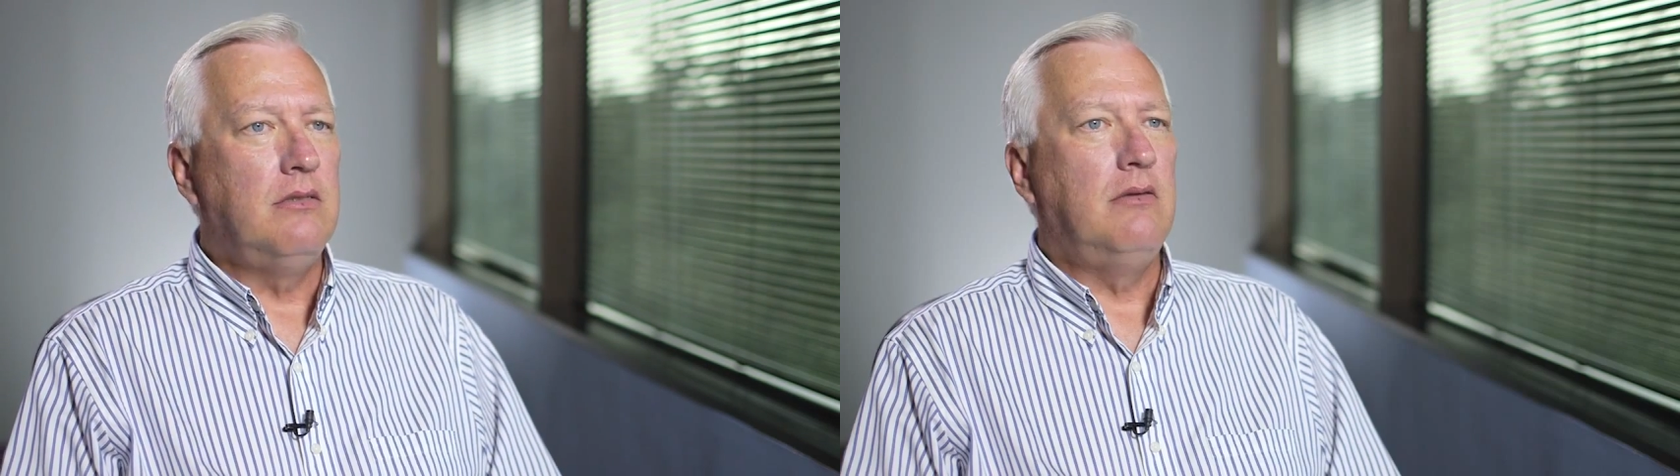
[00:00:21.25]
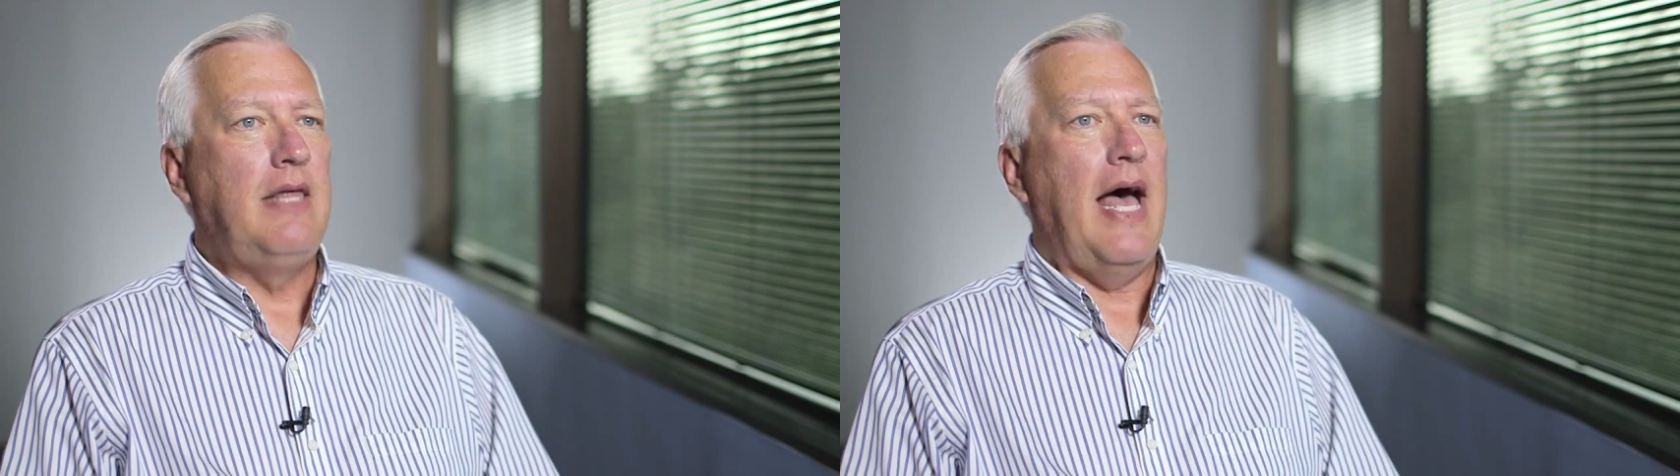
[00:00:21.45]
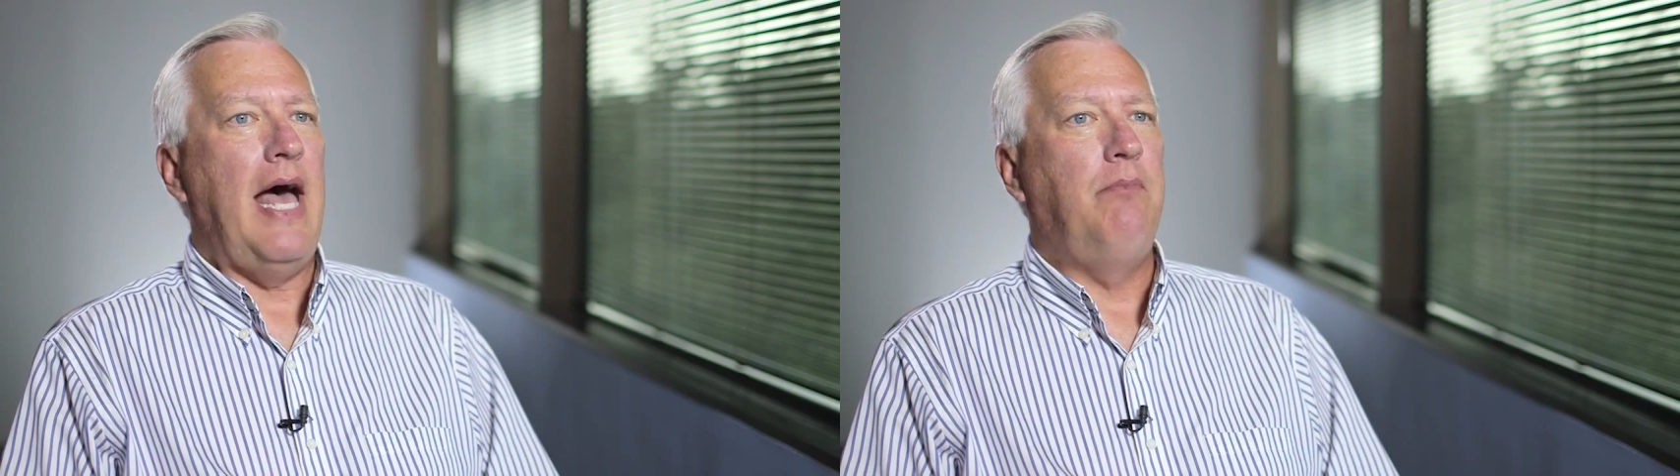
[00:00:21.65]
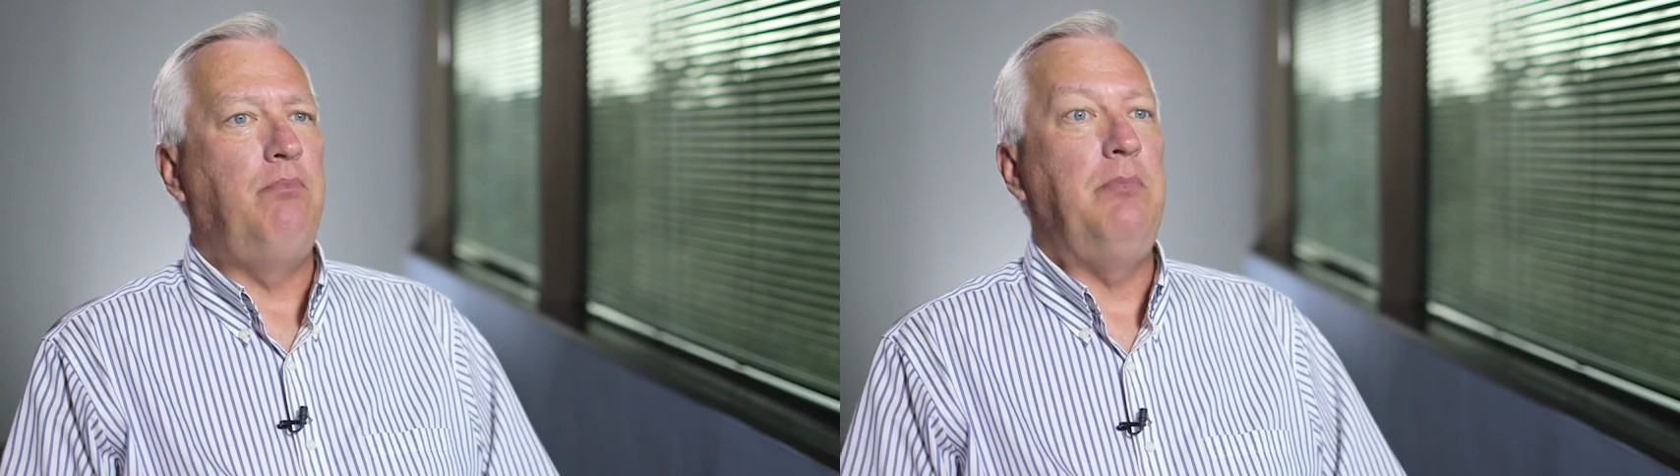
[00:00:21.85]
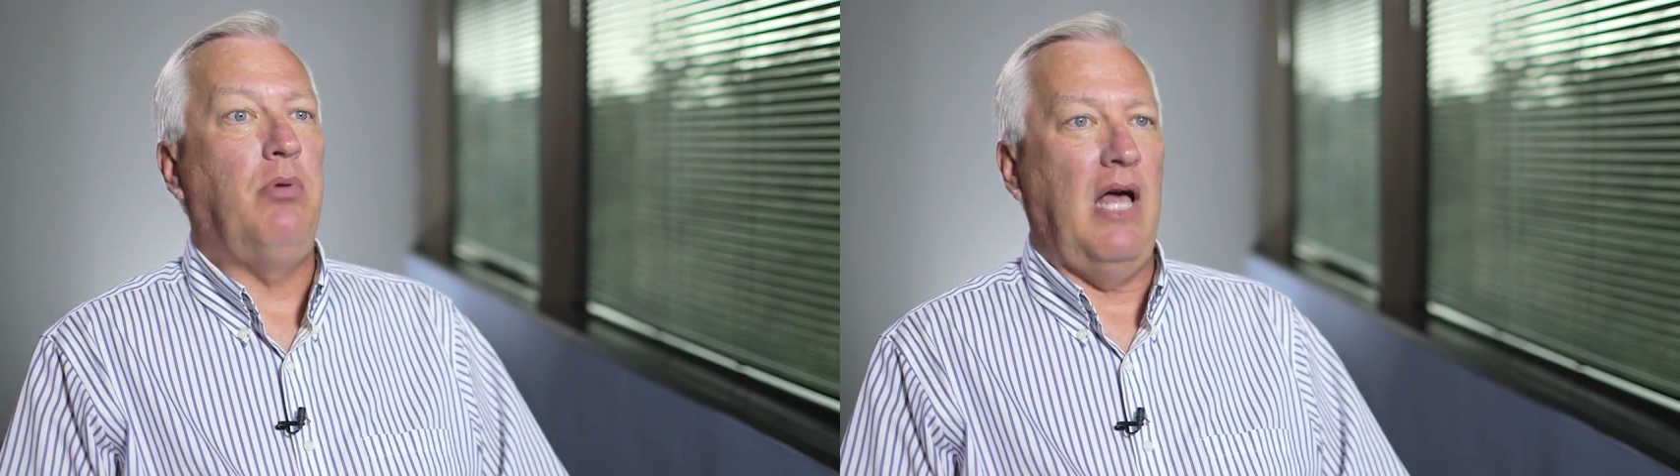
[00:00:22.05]
that
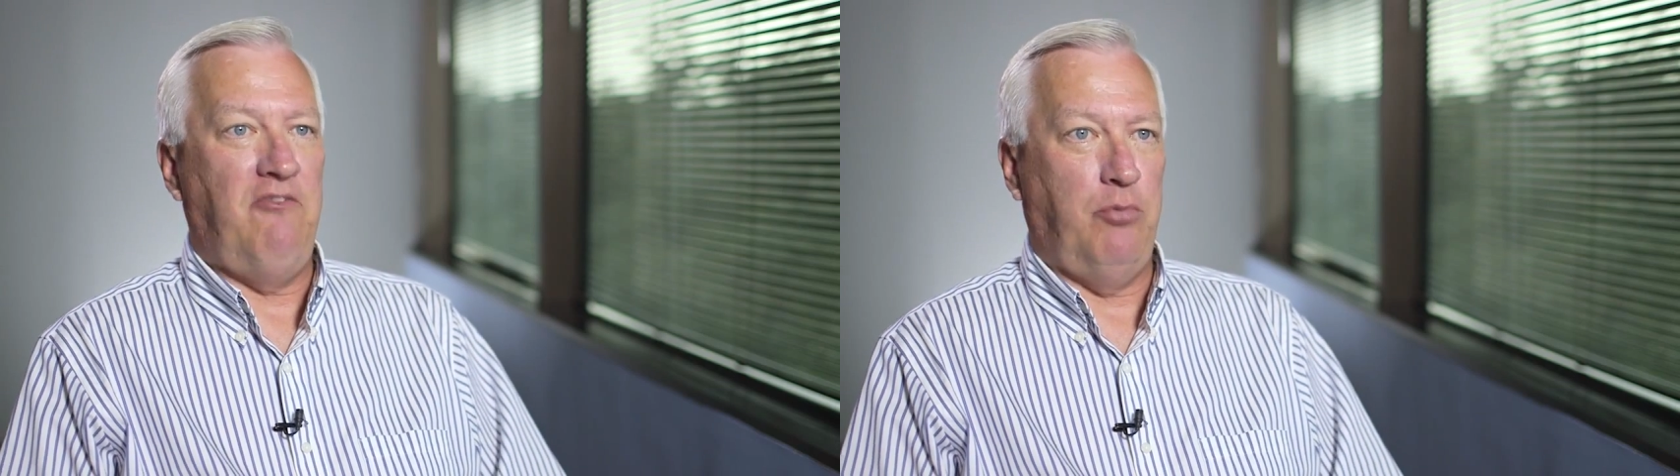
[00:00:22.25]
people have